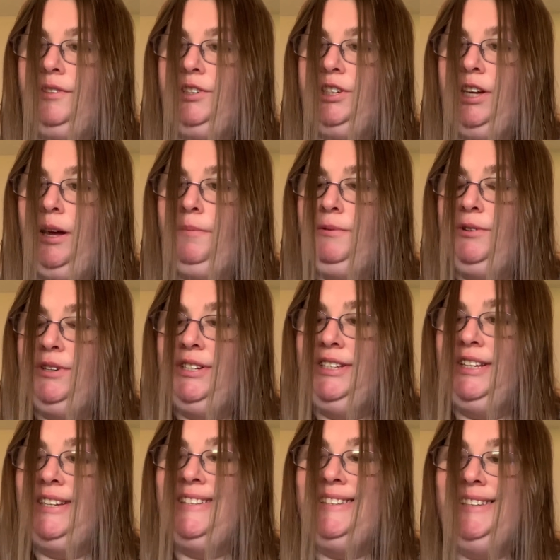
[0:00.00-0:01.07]
Chapter
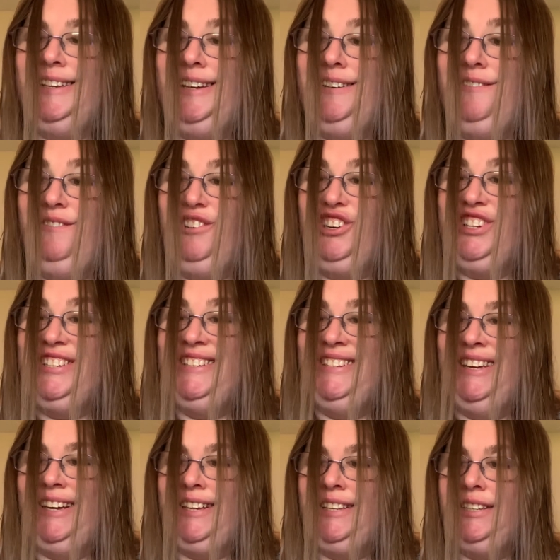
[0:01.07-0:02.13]
16, verse
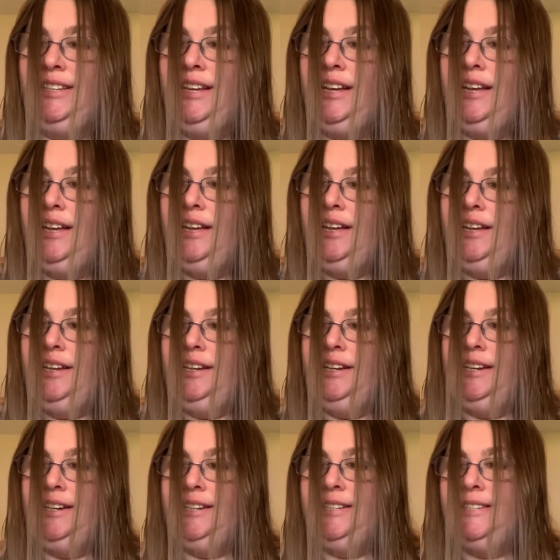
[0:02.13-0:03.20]
6.
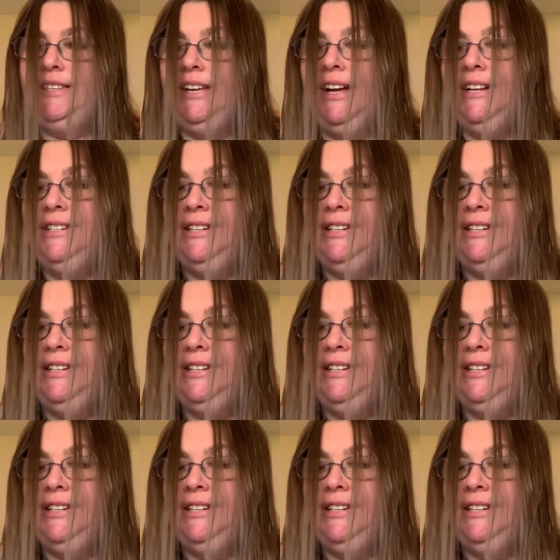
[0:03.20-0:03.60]
He said